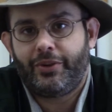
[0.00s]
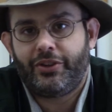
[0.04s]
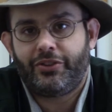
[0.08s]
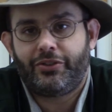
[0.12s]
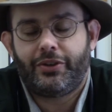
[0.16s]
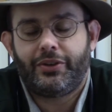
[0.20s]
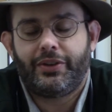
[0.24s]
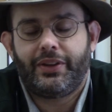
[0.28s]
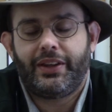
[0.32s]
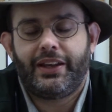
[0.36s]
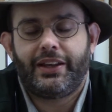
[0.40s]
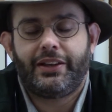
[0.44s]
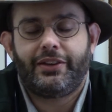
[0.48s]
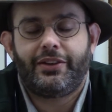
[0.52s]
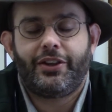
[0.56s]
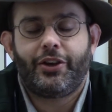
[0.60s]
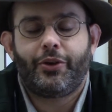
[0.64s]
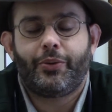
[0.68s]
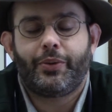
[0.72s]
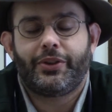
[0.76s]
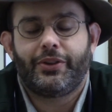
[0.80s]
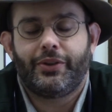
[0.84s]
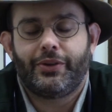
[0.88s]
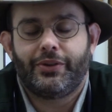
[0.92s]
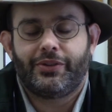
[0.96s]
and we certainly can
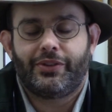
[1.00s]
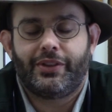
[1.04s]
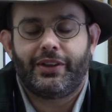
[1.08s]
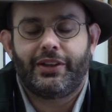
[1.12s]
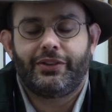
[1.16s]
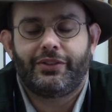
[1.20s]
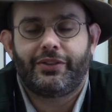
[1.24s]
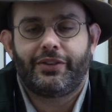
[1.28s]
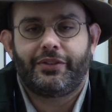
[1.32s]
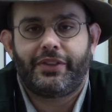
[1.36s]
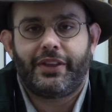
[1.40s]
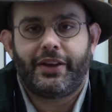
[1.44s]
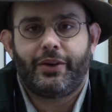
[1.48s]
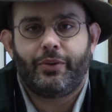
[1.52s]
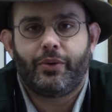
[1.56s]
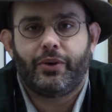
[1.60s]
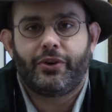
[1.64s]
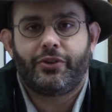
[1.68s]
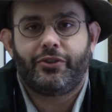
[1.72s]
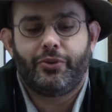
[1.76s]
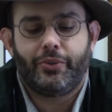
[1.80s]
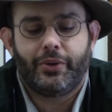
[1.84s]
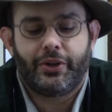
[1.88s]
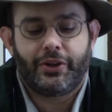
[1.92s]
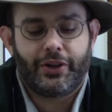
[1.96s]
deal with those things if they
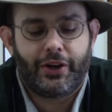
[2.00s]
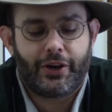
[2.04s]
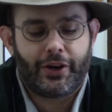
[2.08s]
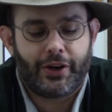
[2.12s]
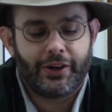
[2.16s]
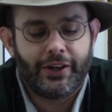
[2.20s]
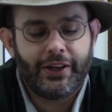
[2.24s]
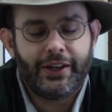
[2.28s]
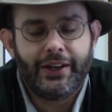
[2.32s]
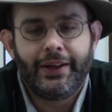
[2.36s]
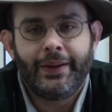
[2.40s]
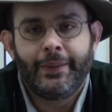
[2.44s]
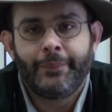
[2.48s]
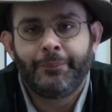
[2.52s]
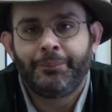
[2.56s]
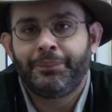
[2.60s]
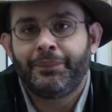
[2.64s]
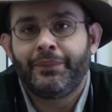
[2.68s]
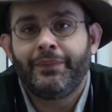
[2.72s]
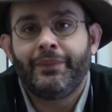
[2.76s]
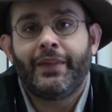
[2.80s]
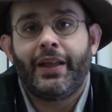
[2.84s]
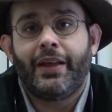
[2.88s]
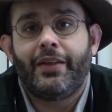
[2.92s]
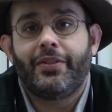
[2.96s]
were to occur.
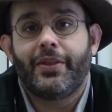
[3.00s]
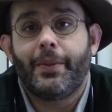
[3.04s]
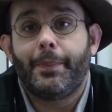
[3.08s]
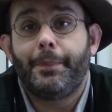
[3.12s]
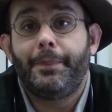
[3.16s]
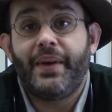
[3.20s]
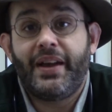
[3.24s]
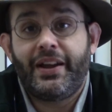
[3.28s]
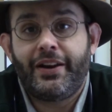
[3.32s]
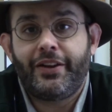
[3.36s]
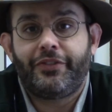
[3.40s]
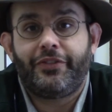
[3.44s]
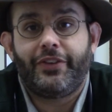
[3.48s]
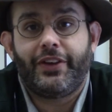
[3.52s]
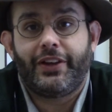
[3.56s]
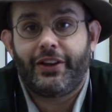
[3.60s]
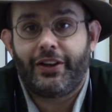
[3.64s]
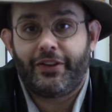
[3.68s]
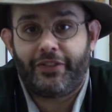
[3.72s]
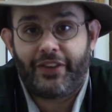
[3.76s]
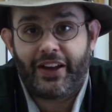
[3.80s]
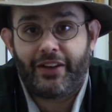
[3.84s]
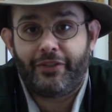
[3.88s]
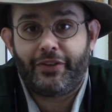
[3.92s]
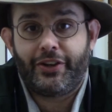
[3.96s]
The benefit
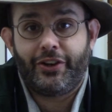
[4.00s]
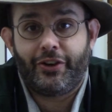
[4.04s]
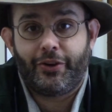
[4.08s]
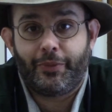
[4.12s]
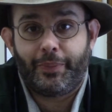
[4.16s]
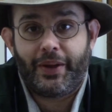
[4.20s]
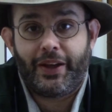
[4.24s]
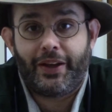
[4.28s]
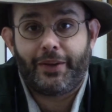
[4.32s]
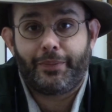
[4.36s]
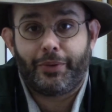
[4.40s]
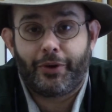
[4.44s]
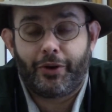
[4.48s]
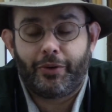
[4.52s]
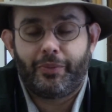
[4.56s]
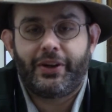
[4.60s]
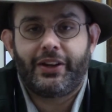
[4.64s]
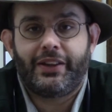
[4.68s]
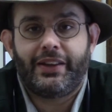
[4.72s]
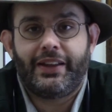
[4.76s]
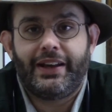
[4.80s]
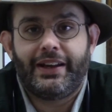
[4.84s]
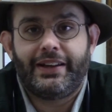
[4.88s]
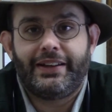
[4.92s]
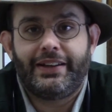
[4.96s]
of having your pet
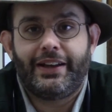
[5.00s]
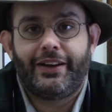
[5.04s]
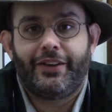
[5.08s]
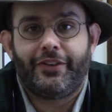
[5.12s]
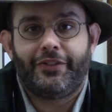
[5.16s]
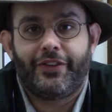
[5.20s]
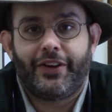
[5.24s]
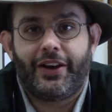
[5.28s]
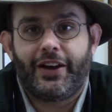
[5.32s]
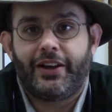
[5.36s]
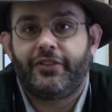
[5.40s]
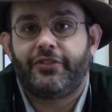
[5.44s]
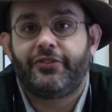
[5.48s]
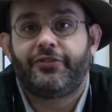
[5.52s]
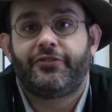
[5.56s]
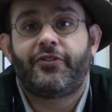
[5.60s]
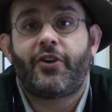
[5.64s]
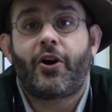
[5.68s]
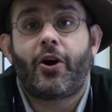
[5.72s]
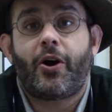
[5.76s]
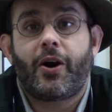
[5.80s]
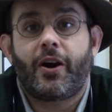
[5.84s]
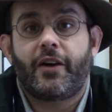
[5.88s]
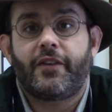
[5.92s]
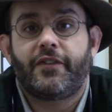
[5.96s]
permanently identified
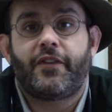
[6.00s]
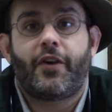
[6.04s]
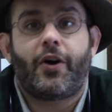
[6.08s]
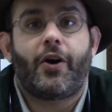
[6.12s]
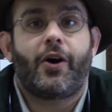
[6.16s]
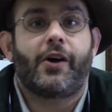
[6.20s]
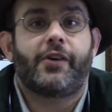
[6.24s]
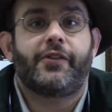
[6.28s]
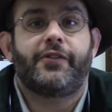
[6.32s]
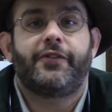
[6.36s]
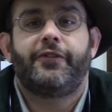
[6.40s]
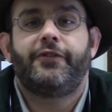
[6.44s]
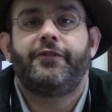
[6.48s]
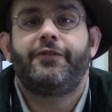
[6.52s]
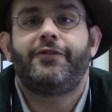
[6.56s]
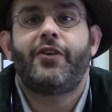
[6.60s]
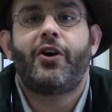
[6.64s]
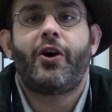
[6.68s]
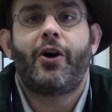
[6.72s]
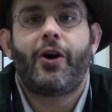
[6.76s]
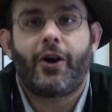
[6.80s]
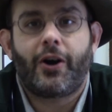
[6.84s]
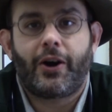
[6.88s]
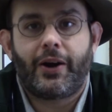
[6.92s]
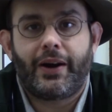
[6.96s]
far, far,
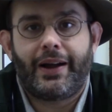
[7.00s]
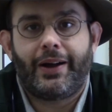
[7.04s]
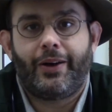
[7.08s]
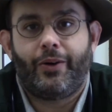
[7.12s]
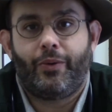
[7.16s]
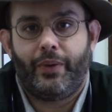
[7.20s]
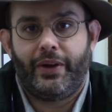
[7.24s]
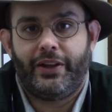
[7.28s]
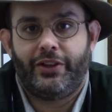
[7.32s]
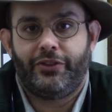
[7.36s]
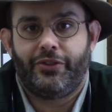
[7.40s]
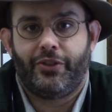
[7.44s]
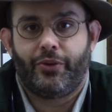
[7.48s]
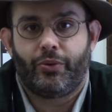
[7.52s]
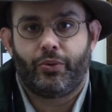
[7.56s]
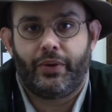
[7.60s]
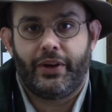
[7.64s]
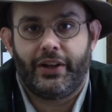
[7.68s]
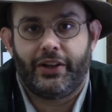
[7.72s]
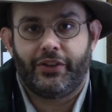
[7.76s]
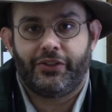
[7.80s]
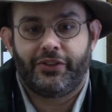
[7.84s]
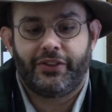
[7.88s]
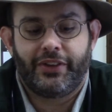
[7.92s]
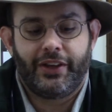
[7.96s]
far outweighs the
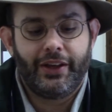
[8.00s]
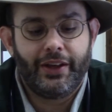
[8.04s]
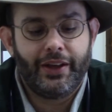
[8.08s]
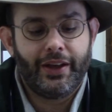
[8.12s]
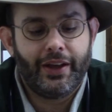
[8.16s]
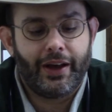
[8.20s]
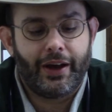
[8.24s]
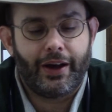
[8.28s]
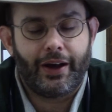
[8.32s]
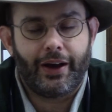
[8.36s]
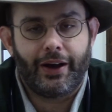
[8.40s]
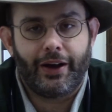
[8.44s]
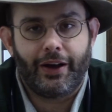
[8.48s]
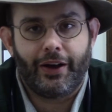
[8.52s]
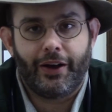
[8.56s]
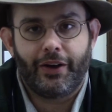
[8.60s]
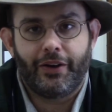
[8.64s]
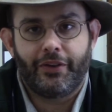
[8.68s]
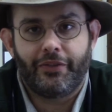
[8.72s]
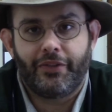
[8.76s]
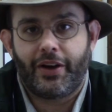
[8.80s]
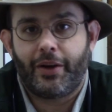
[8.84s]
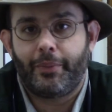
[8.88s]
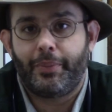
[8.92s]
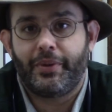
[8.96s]
risk
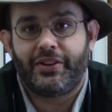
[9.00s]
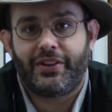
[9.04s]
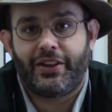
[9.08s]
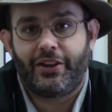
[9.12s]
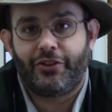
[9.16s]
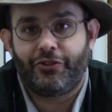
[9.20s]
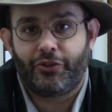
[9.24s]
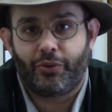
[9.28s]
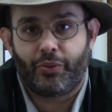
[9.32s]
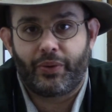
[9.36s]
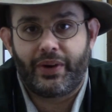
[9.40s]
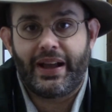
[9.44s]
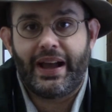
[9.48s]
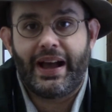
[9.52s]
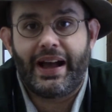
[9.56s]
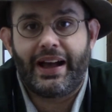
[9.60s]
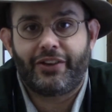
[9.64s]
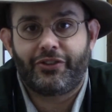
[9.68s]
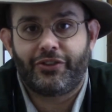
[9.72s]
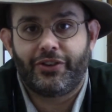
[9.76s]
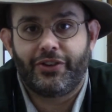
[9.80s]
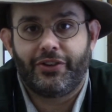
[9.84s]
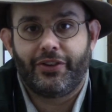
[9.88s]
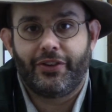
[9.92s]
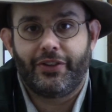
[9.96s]
of a potential
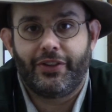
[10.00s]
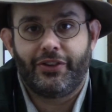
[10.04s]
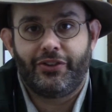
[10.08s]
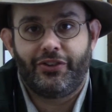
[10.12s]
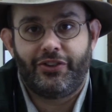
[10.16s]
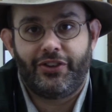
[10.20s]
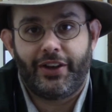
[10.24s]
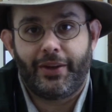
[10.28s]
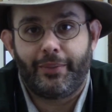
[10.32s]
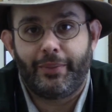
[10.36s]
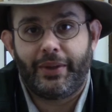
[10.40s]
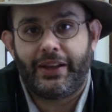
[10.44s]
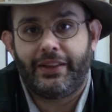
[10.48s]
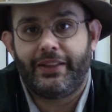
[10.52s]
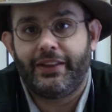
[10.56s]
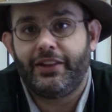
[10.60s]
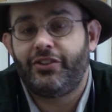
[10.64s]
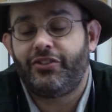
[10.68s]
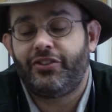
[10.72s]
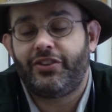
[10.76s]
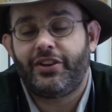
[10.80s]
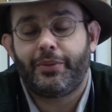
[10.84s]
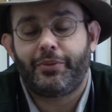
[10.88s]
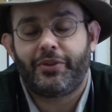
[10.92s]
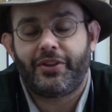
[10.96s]
reaction to the chip. And the
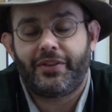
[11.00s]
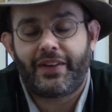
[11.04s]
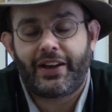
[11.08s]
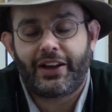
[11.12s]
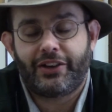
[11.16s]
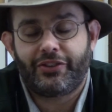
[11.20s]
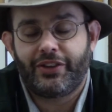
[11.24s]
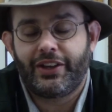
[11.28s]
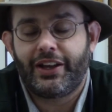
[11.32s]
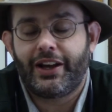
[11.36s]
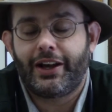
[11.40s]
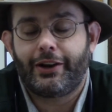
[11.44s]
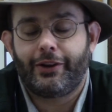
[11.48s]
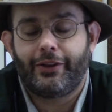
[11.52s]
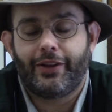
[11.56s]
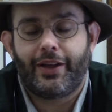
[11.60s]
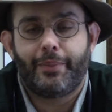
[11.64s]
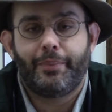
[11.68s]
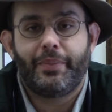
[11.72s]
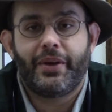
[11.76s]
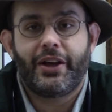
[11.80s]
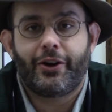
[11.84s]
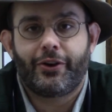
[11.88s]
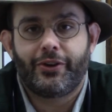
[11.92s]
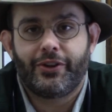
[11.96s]
chips have actually gotten a
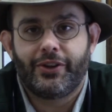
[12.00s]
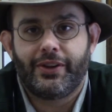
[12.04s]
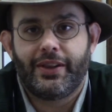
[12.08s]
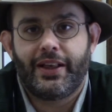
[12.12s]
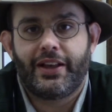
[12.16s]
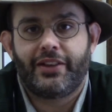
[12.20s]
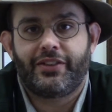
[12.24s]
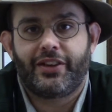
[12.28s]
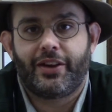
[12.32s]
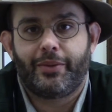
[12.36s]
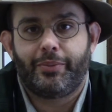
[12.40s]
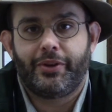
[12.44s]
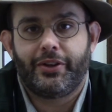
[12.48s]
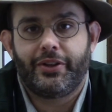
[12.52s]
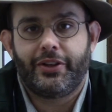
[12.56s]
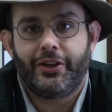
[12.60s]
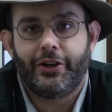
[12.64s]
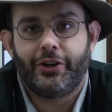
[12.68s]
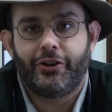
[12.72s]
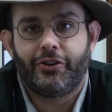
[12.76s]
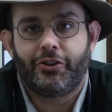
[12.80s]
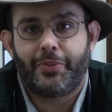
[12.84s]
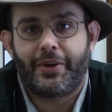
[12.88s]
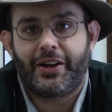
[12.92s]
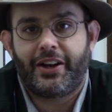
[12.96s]
lot better in the last couple of
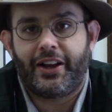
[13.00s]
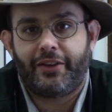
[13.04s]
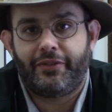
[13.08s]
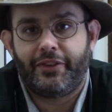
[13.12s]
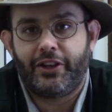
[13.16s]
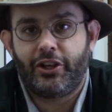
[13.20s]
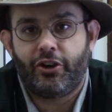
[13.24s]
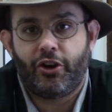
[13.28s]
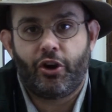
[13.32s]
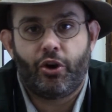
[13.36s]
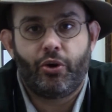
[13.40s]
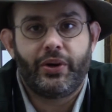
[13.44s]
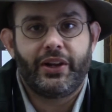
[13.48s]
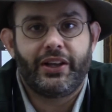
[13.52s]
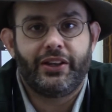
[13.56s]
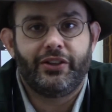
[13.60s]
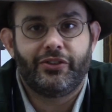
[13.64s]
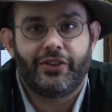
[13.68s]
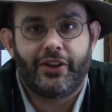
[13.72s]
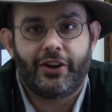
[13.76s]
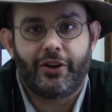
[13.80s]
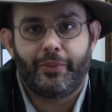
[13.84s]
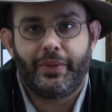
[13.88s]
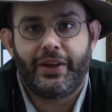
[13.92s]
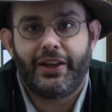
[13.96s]
years about having
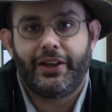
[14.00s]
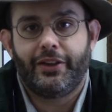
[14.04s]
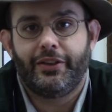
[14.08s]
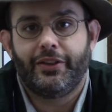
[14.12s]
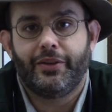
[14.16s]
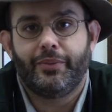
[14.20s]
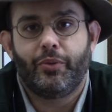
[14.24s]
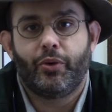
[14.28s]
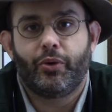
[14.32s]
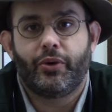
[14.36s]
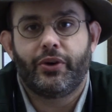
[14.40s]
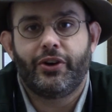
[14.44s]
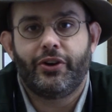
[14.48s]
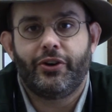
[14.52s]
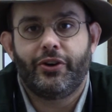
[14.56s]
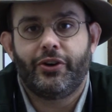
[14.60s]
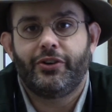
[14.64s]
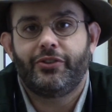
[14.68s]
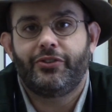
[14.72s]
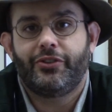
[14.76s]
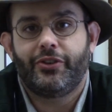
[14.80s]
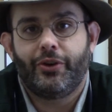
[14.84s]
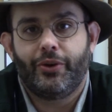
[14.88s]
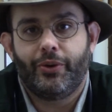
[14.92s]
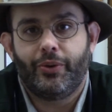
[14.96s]
coatings that are making them more
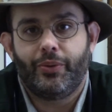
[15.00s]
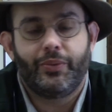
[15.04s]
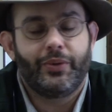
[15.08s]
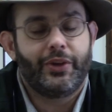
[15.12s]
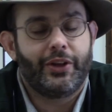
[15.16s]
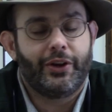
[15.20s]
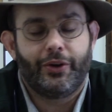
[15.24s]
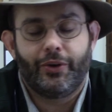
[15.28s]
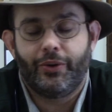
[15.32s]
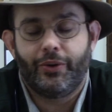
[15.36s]
inert, so,